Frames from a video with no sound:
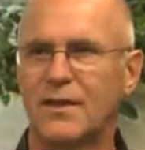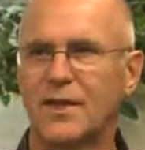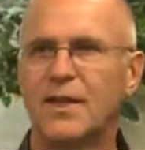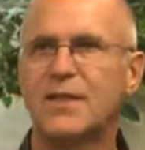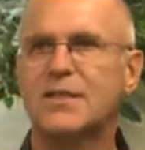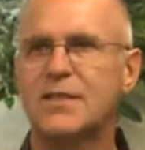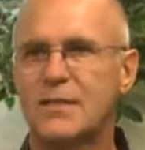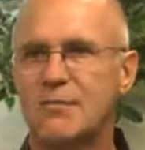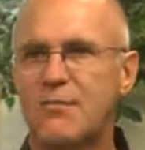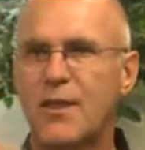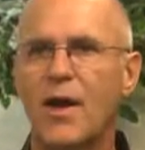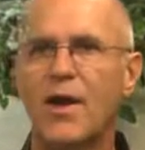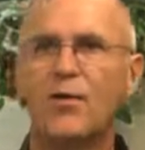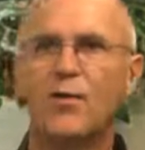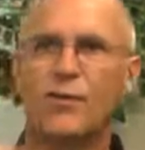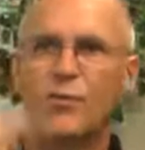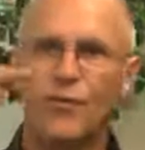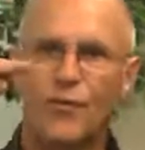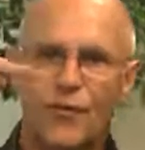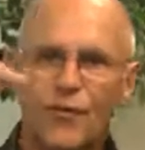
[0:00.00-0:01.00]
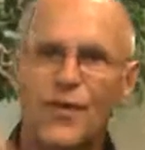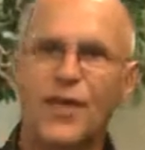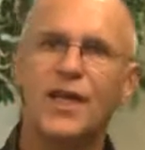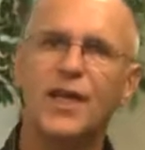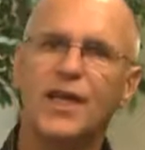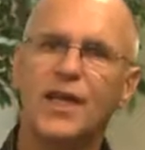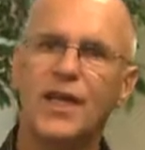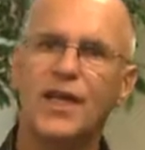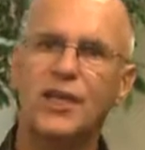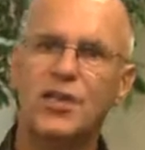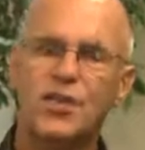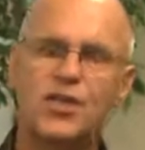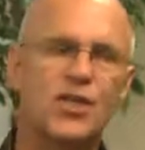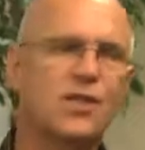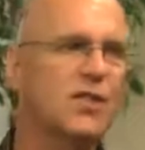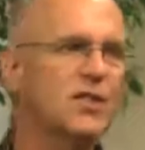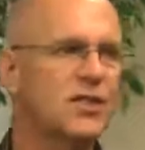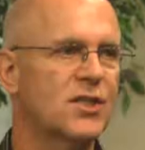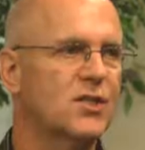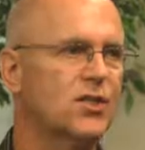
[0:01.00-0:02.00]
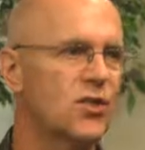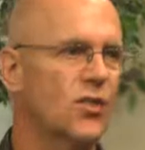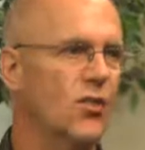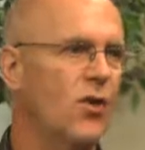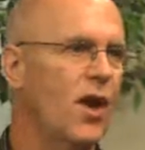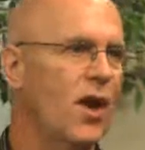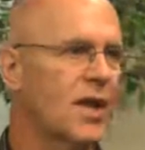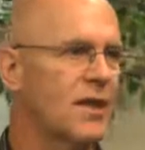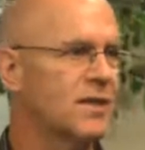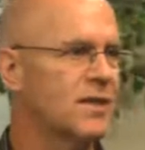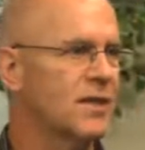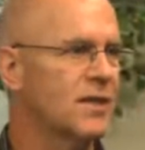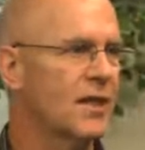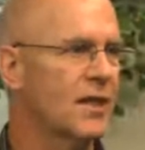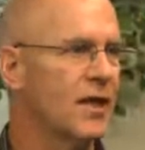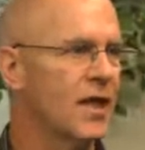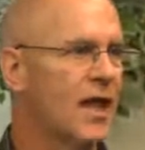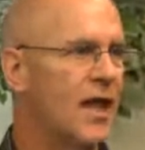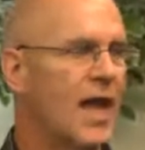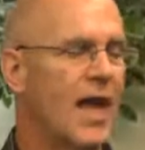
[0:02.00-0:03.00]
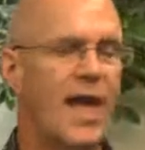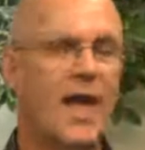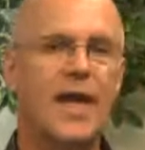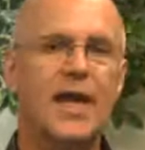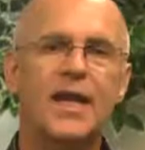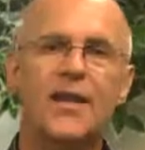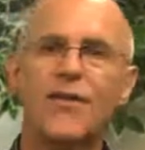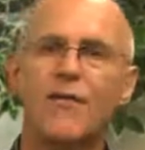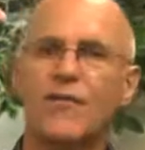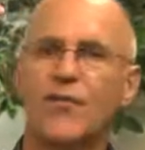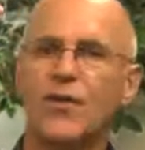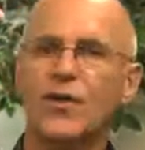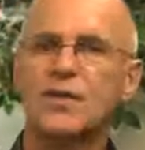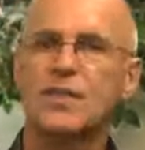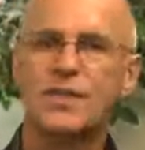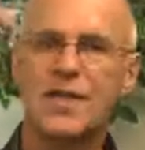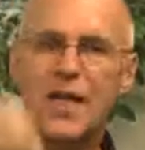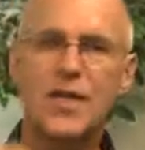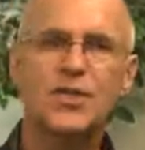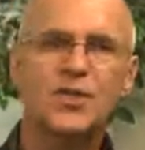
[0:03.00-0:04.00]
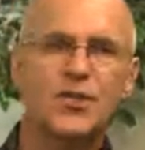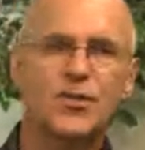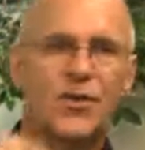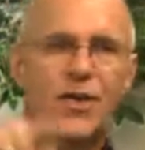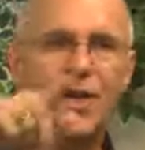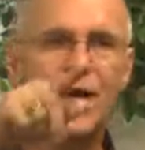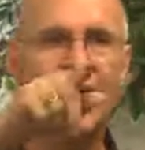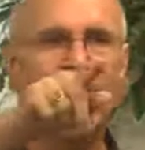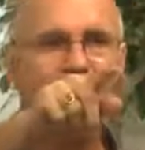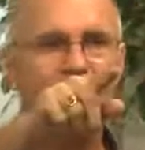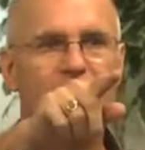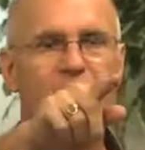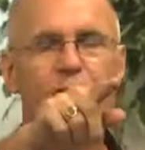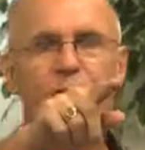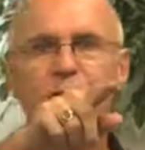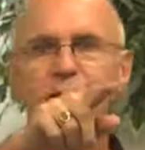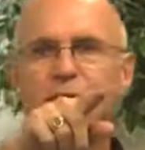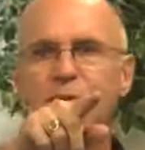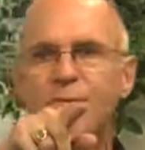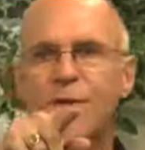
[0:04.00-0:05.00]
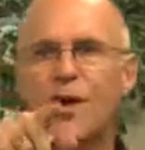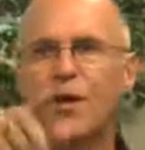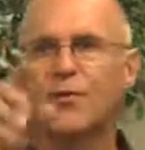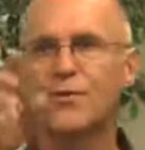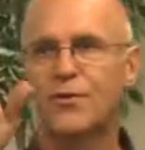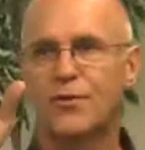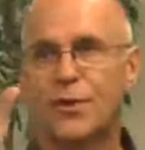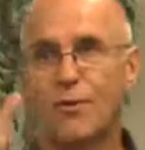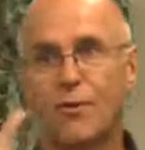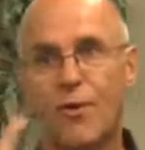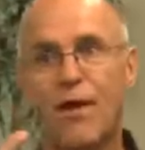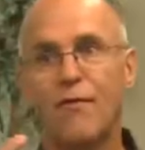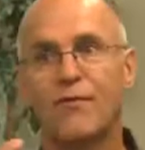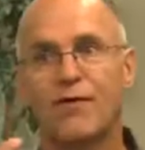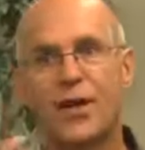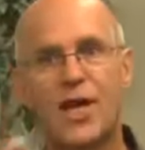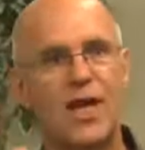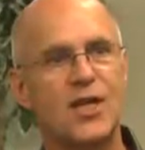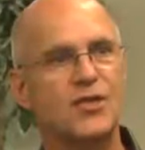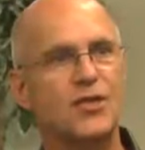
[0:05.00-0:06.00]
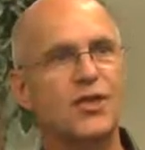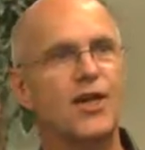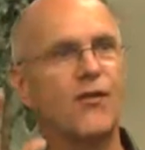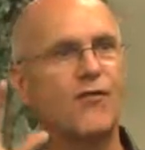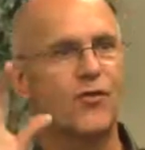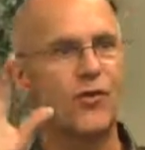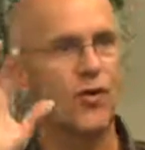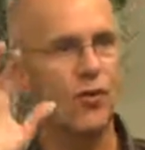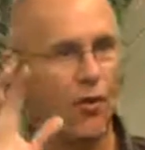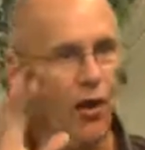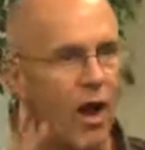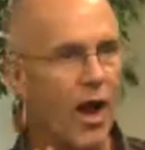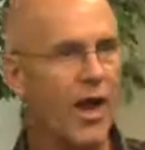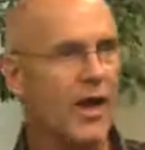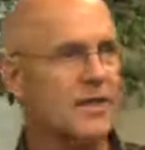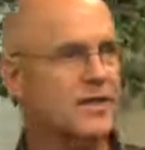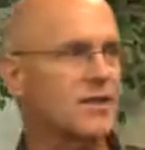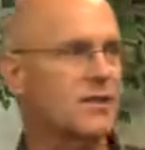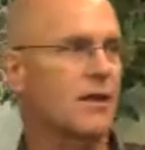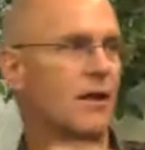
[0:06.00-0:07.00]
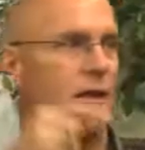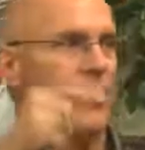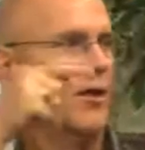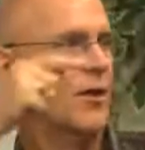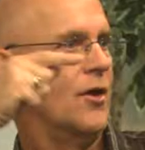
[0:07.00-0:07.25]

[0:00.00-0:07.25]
It's about revealing Jesus Christ. And in the first century, it was about the revelation of Christ